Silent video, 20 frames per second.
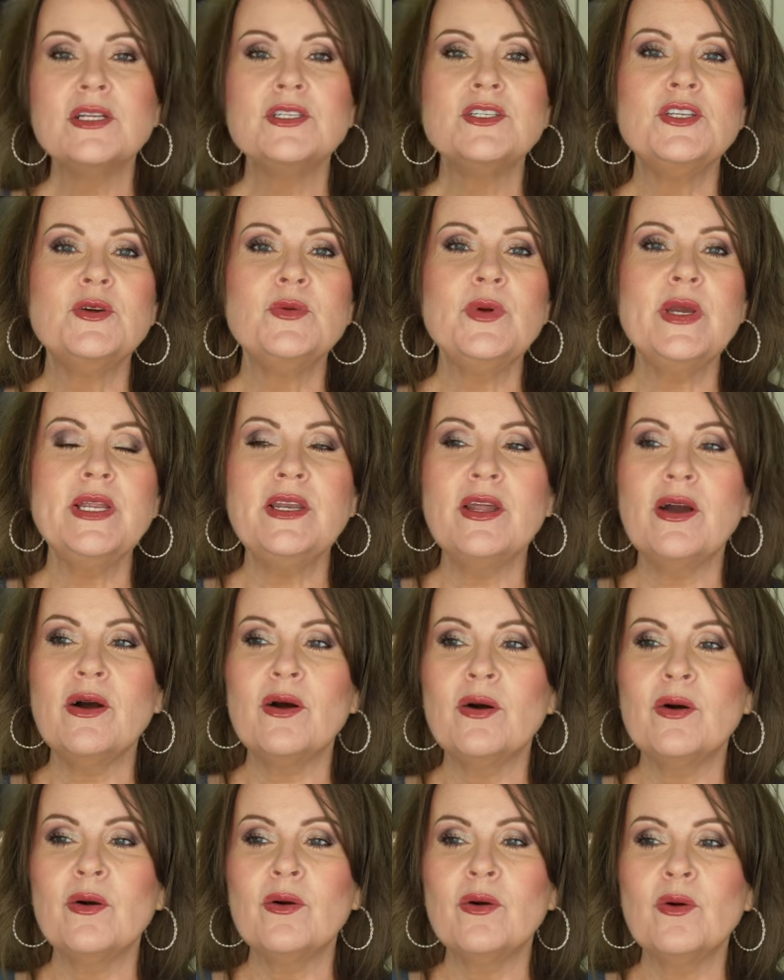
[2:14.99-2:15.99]
Do we
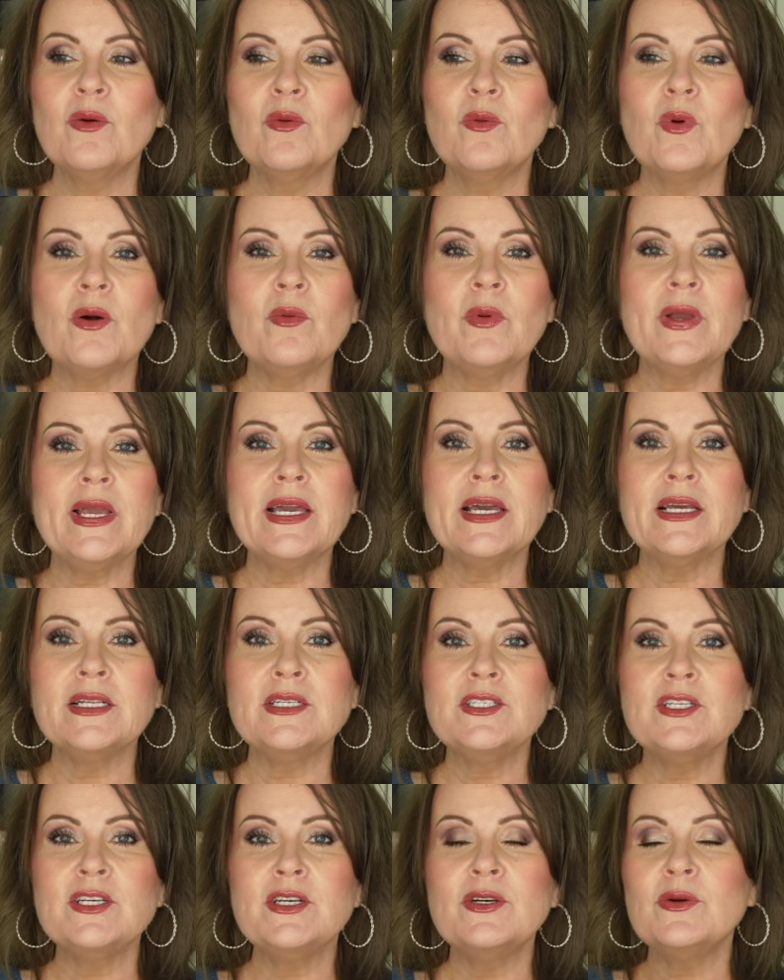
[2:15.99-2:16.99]
know what we
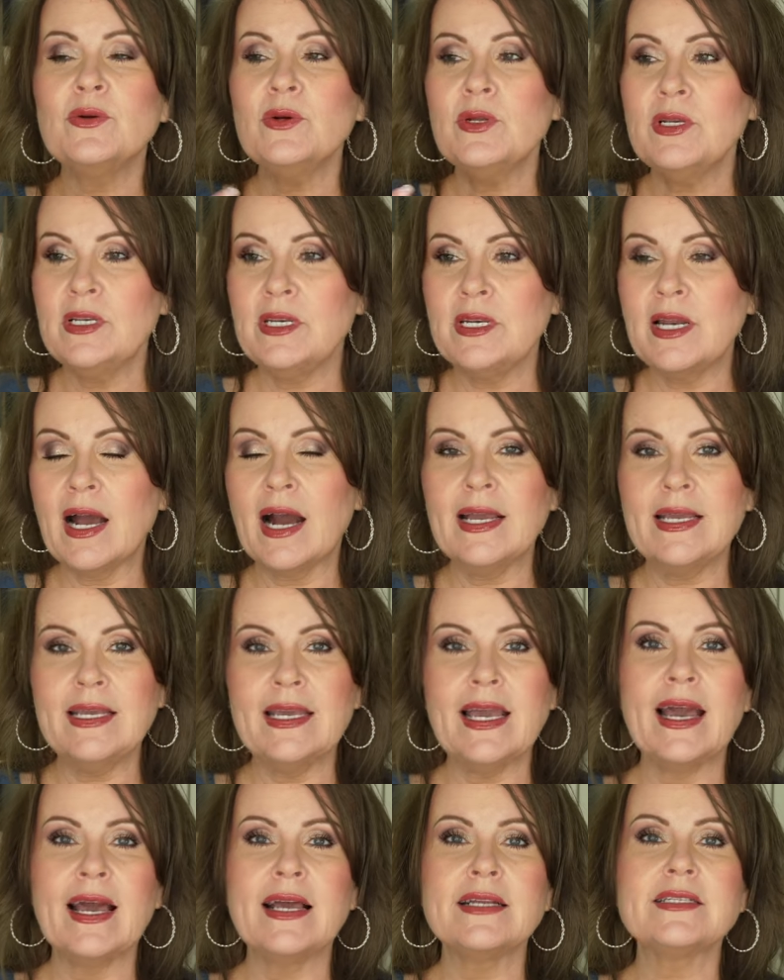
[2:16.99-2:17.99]
can do? Not
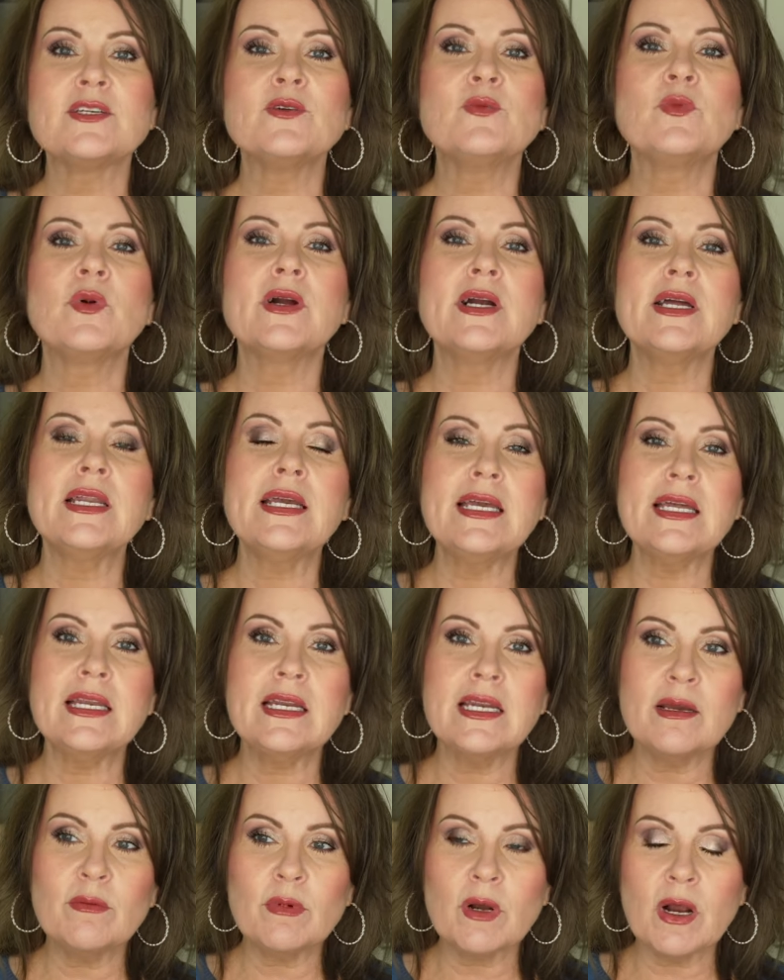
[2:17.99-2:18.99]
yet. We're going to get
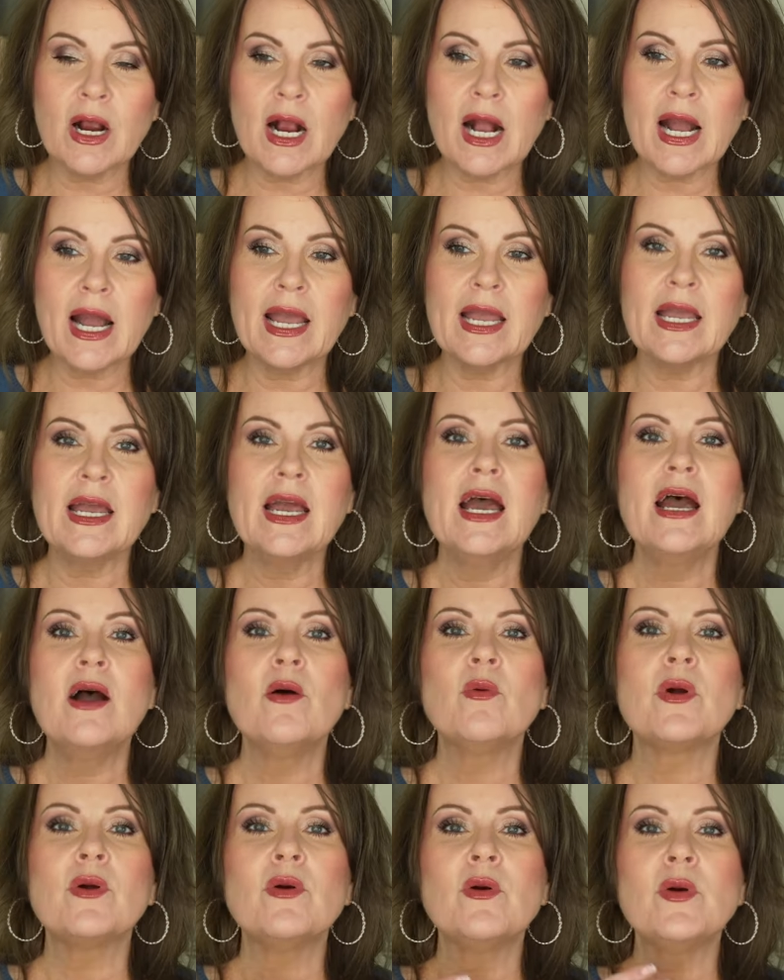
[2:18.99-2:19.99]
an MRI,
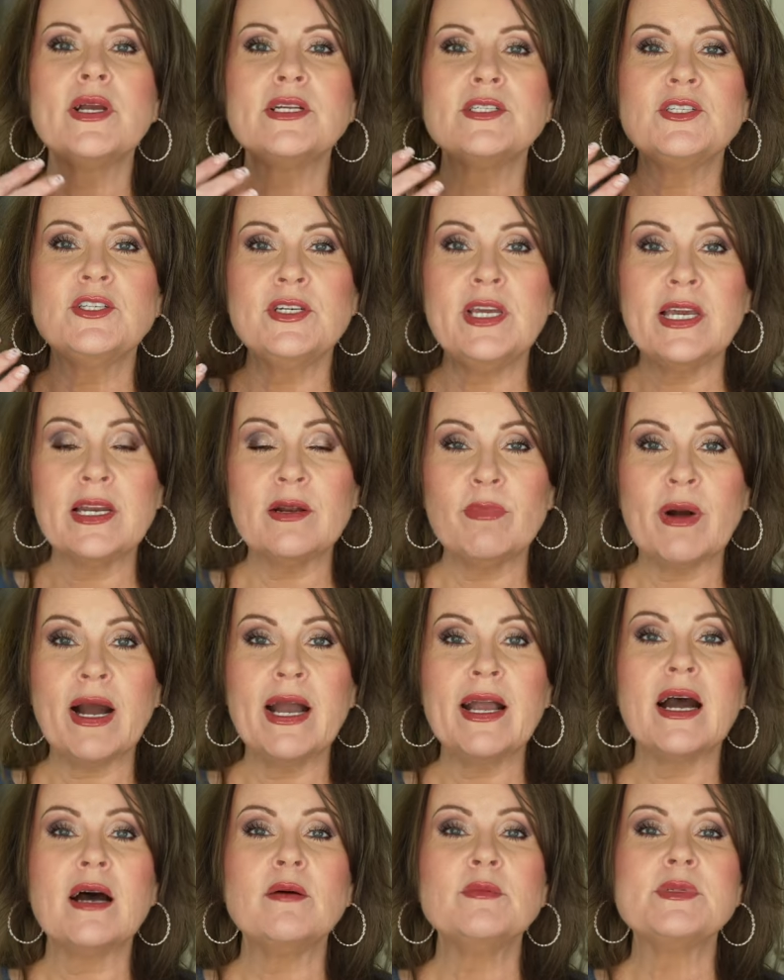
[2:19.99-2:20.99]
we're going to get a
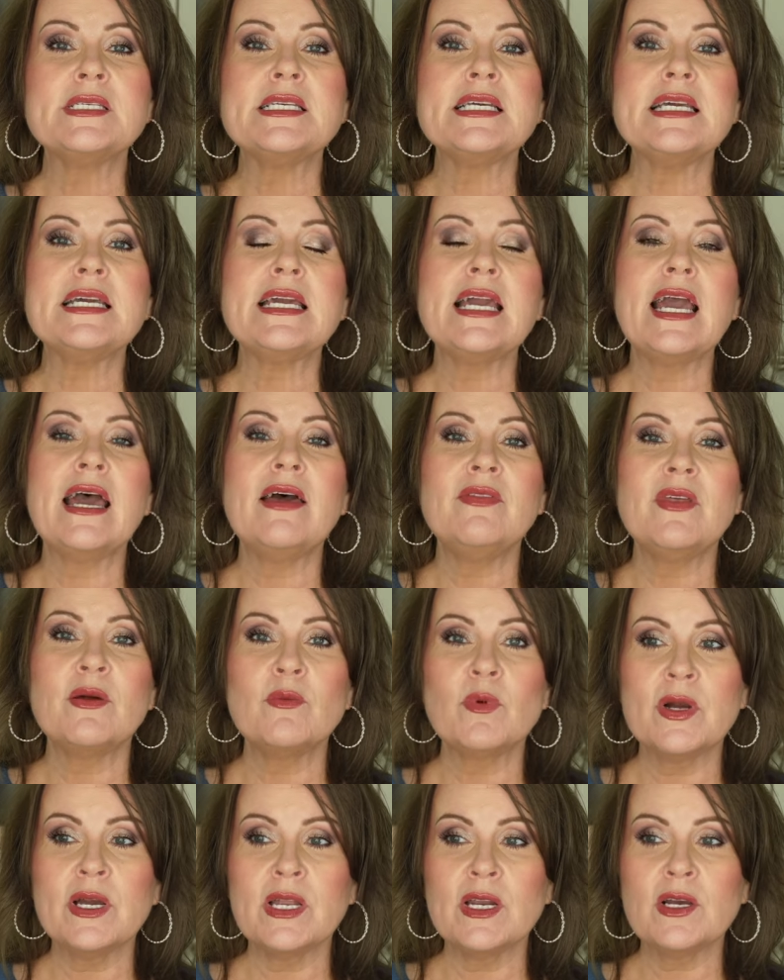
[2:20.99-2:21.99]
biopsy, and then
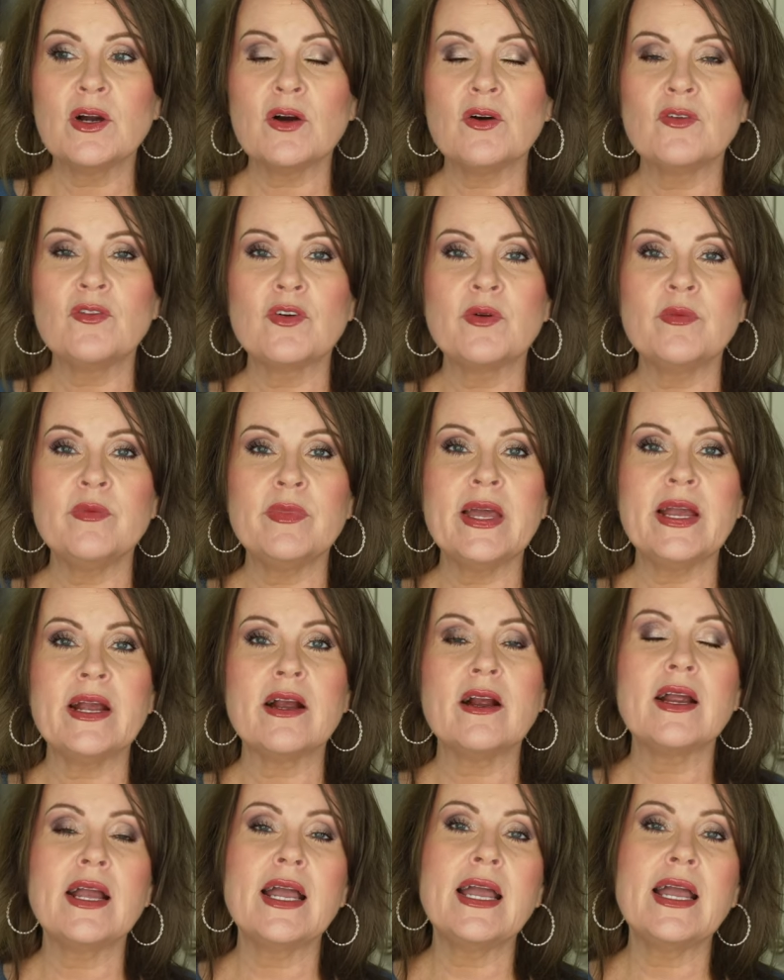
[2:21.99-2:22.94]
we're going to go from there.